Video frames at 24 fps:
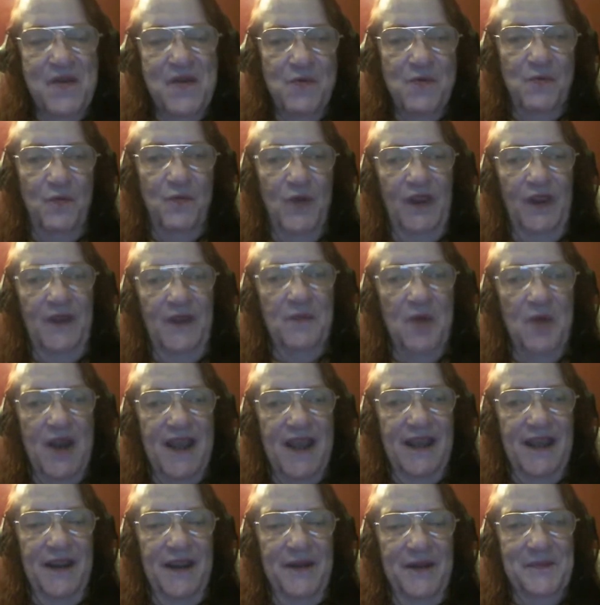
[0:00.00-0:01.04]
Willie
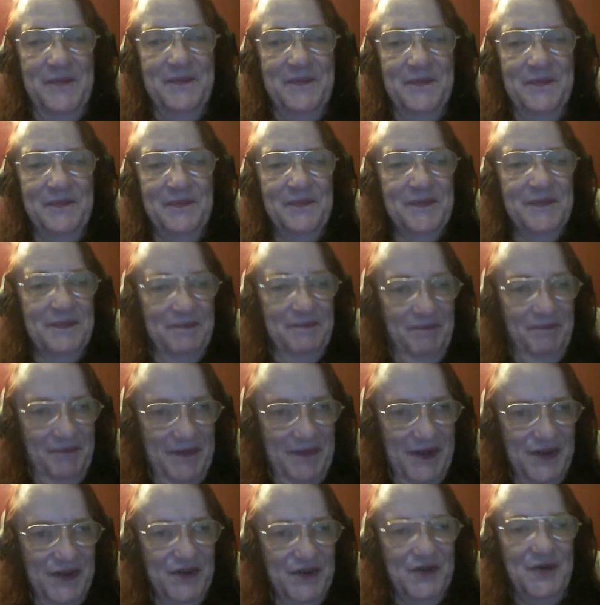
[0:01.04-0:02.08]
Bragg,
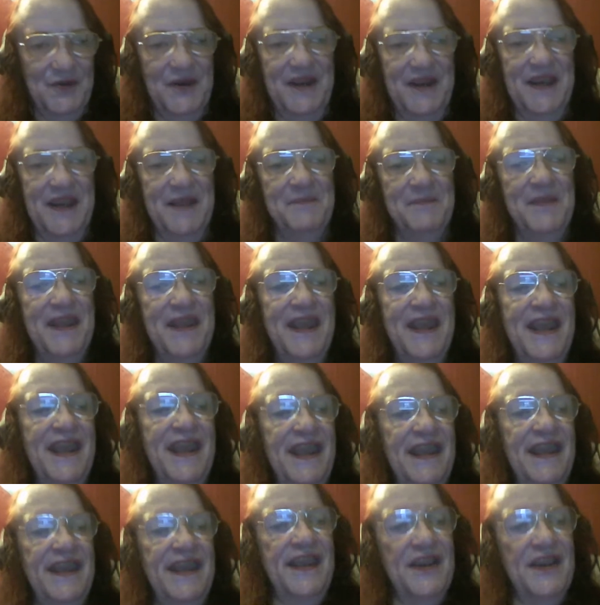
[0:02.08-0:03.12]
his screen name.
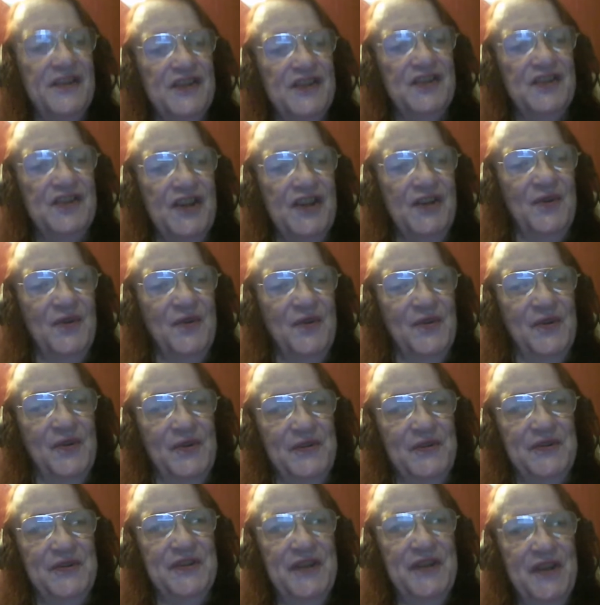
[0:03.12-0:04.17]
He has a channel
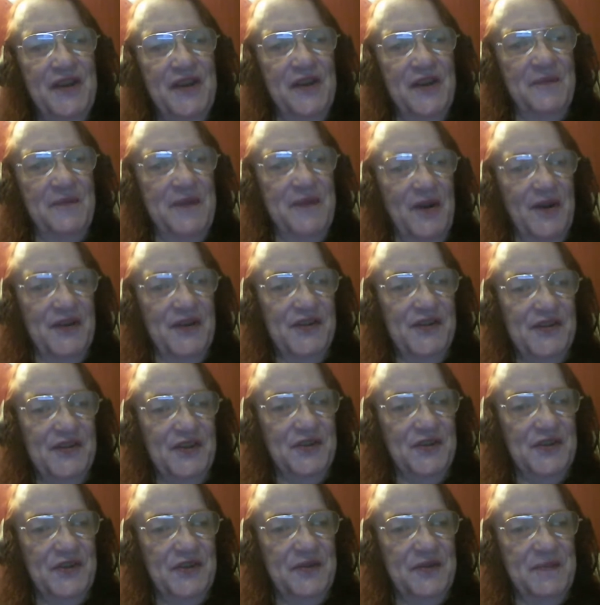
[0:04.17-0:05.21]
called American
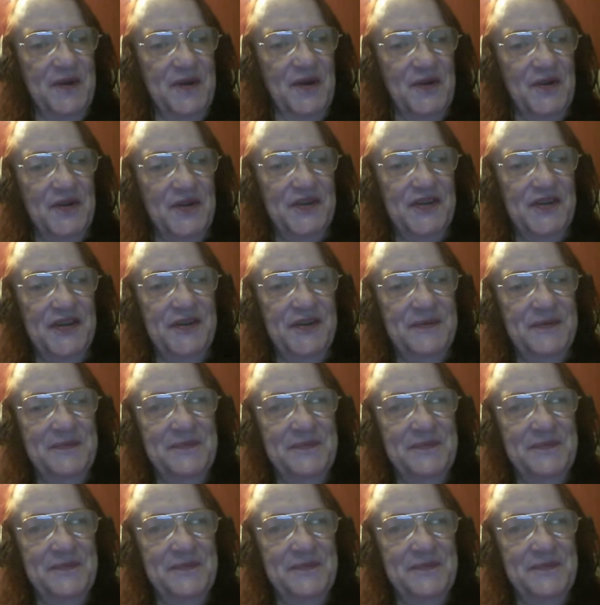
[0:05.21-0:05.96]
Social Democracy.